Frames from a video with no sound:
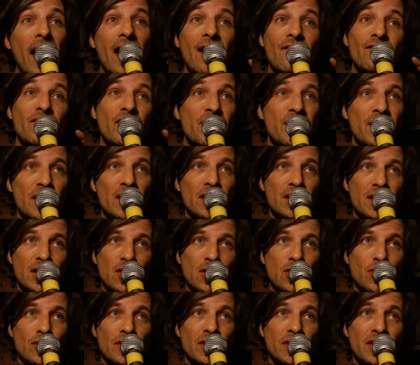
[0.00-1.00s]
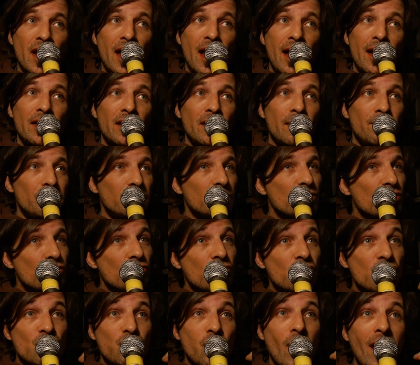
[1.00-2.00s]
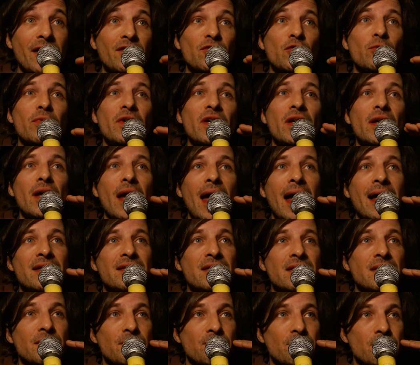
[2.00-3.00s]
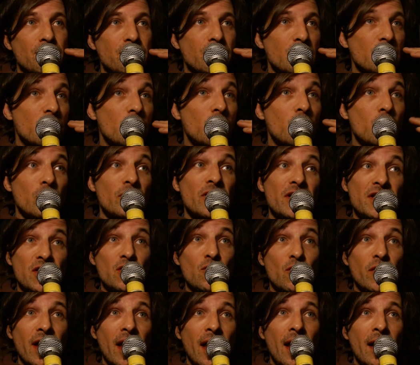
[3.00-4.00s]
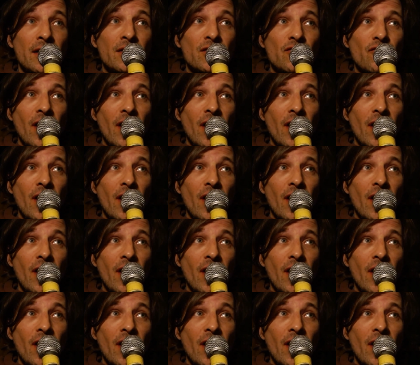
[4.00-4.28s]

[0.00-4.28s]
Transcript: Everything is good, yeah? Try to be as good as you can.